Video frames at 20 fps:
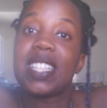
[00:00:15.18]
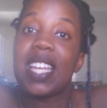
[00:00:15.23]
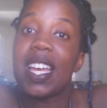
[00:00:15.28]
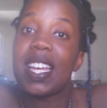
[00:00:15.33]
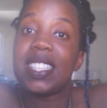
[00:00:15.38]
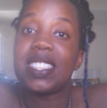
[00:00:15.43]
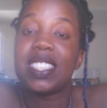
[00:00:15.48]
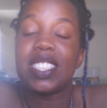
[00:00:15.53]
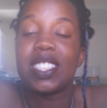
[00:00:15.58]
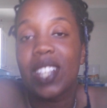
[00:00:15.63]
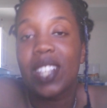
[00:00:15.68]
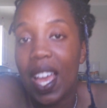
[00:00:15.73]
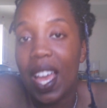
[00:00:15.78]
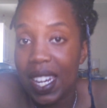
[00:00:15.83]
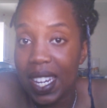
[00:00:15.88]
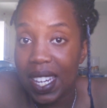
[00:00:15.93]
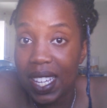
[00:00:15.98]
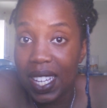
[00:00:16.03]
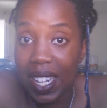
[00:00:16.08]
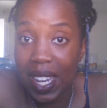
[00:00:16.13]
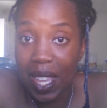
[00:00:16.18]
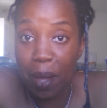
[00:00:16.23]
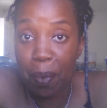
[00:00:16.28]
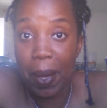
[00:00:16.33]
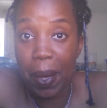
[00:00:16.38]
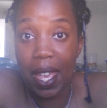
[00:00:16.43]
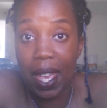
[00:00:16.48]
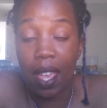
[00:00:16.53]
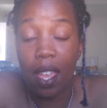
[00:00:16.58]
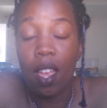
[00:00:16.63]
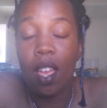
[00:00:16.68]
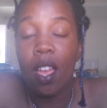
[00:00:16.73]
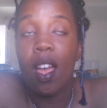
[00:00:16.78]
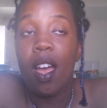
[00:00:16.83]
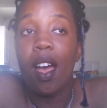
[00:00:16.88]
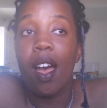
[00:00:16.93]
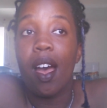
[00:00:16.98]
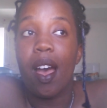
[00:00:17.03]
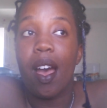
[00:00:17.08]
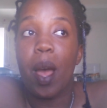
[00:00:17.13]
says. It's not any clickbait.
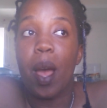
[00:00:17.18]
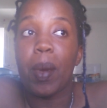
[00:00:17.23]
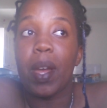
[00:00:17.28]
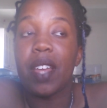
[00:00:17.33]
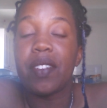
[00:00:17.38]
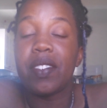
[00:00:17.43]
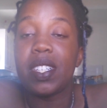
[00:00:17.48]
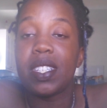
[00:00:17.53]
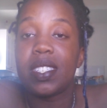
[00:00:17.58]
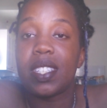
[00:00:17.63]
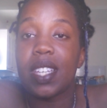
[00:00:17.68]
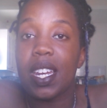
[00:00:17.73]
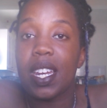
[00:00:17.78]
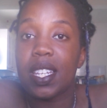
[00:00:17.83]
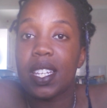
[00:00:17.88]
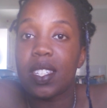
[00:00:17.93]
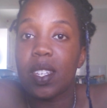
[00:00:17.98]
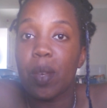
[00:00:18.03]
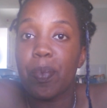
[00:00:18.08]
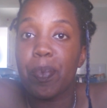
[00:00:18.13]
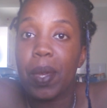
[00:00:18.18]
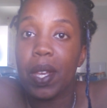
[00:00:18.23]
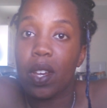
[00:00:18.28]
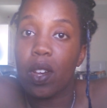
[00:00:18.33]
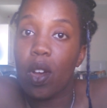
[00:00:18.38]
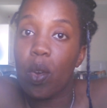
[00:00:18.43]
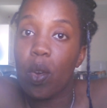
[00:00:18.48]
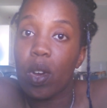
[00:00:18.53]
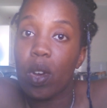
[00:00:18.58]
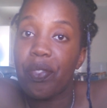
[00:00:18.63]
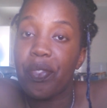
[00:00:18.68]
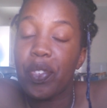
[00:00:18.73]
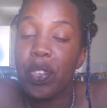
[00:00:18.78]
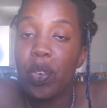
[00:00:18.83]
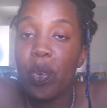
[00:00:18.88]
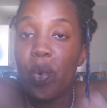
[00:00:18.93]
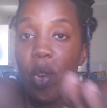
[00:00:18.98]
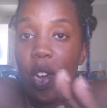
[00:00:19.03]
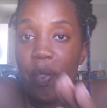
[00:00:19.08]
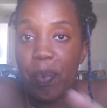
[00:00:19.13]
I decided to pick out a
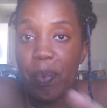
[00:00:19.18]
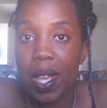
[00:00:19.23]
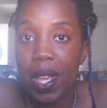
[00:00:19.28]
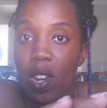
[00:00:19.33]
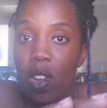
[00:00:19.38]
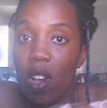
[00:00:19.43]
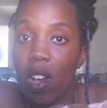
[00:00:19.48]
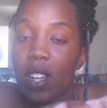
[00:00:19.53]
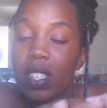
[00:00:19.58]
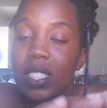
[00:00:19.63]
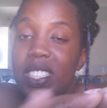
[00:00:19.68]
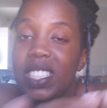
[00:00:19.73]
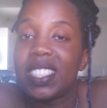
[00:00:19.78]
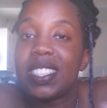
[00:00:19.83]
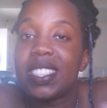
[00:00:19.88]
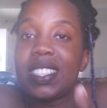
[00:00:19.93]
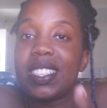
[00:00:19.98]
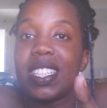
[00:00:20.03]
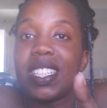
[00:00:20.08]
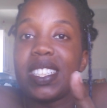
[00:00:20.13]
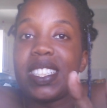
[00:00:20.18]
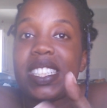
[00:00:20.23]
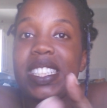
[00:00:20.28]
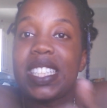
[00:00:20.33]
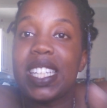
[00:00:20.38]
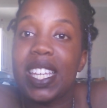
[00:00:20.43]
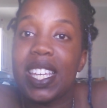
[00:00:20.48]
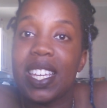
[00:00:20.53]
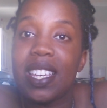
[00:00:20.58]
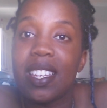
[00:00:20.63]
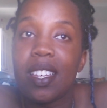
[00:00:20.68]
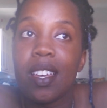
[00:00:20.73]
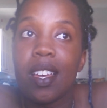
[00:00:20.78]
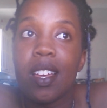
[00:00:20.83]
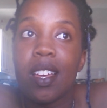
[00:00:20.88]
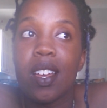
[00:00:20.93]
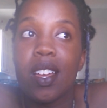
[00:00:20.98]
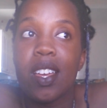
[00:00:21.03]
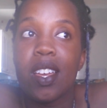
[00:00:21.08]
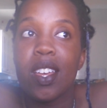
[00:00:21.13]
few of my locks just to see,
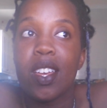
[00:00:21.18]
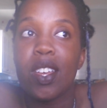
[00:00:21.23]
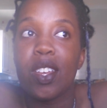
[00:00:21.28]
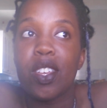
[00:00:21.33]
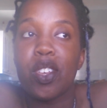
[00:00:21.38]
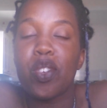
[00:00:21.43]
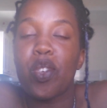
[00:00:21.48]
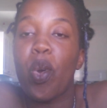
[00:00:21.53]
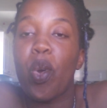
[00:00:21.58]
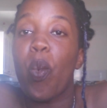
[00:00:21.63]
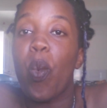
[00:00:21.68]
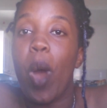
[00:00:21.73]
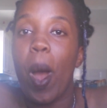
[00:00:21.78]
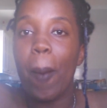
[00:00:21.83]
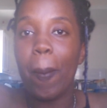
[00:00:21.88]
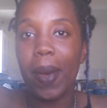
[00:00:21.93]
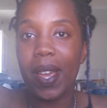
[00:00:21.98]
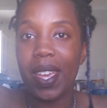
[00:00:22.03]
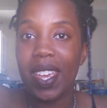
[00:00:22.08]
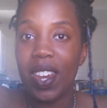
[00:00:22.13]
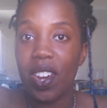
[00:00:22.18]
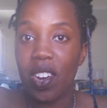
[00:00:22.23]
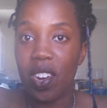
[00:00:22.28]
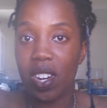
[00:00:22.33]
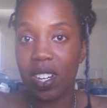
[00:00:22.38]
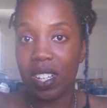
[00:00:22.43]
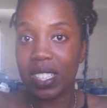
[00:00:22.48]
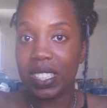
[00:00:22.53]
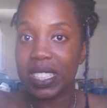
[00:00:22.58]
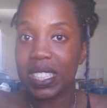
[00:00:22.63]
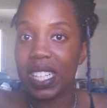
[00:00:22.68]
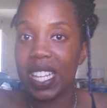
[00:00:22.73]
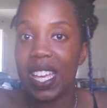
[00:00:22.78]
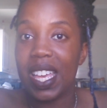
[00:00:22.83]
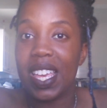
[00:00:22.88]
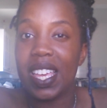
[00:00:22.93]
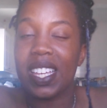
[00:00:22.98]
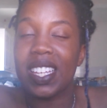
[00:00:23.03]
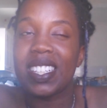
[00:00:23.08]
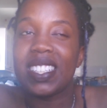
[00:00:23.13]
you know, what my hair looks
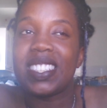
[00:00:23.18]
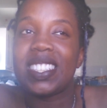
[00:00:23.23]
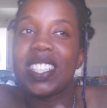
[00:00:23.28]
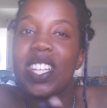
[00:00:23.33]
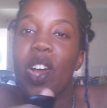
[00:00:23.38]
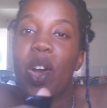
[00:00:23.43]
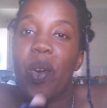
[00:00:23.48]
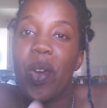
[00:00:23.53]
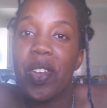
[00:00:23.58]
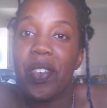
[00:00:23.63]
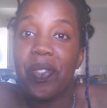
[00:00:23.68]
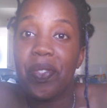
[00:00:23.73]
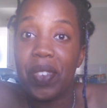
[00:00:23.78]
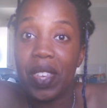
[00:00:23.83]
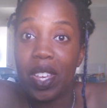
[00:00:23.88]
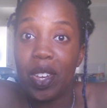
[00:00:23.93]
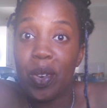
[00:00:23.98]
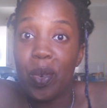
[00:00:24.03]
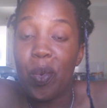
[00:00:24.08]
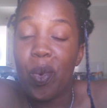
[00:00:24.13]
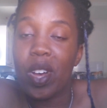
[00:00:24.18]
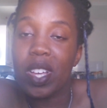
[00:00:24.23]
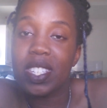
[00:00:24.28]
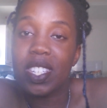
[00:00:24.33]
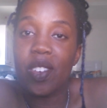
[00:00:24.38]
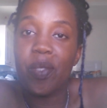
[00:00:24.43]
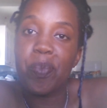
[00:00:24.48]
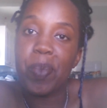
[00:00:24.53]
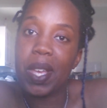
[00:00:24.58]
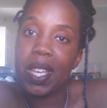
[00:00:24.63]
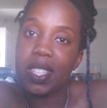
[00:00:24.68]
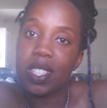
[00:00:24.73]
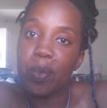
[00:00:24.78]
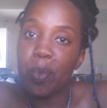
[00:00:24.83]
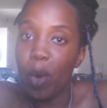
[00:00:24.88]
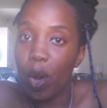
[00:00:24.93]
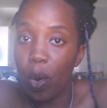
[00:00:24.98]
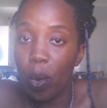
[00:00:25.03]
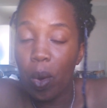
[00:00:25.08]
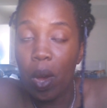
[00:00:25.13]
like, see how I feel once I've picked
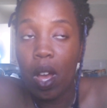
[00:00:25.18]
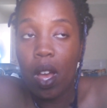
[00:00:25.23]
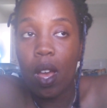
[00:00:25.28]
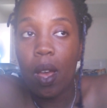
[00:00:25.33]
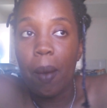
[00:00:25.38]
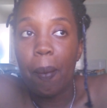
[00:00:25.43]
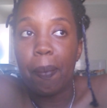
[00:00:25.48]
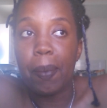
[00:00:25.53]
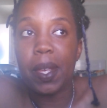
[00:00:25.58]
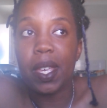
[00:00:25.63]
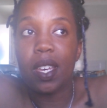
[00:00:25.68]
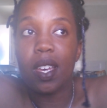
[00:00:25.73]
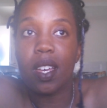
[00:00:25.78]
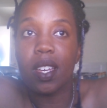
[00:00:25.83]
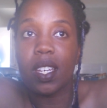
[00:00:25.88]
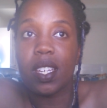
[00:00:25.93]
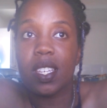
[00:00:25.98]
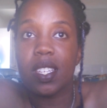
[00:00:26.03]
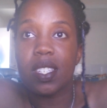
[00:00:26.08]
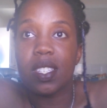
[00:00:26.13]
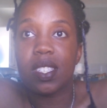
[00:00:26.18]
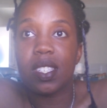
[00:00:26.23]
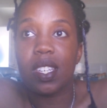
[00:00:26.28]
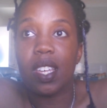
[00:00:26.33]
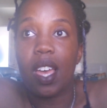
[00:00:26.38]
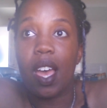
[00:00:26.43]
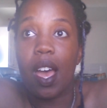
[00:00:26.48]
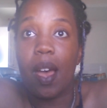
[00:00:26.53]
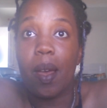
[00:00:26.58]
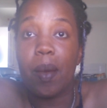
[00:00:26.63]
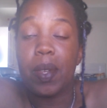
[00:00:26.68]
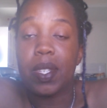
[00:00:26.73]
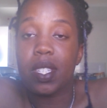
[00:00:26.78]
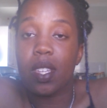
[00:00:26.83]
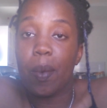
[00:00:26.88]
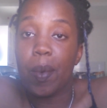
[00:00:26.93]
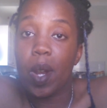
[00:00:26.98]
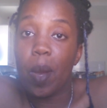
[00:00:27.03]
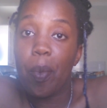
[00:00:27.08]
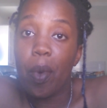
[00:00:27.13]
them out, because it's
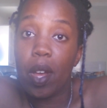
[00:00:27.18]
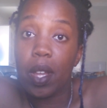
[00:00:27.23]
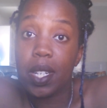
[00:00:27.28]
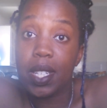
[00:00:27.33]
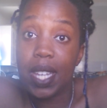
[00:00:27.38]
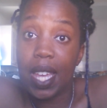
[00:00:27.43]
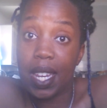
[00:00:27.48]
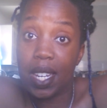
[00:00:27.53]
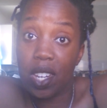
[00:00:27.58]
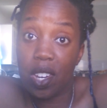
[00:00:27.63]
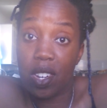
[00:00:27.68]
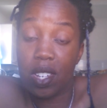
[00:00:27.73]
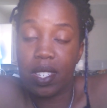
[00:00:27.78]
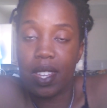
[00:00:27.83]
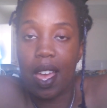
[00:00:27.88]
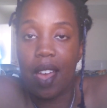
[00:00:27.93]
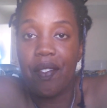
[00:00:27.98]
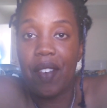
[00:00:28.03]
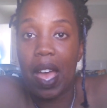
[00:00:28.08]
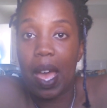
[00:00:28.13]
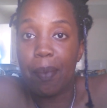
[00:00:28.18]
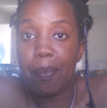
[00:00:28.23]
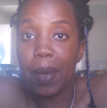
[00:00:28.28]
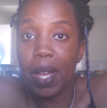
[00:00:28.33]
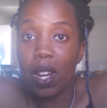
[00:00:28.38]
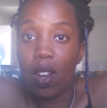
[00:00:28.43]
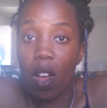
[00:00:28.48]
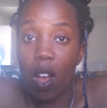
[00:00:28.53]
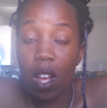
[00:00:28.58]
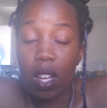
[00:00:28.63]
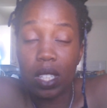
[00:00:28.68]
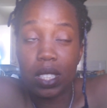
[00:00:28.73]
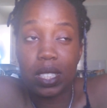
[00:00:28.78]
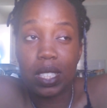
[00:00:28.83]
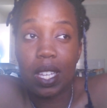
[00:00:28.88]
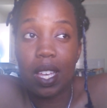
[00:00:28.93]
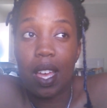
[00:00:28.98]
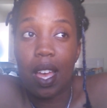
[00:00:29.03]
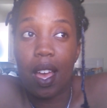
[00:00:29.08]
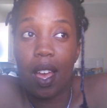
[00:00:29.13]
coming up on 10 years that I've had my
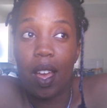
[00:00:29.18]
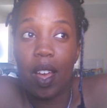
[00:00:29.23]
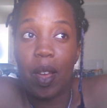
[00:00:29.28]
locks.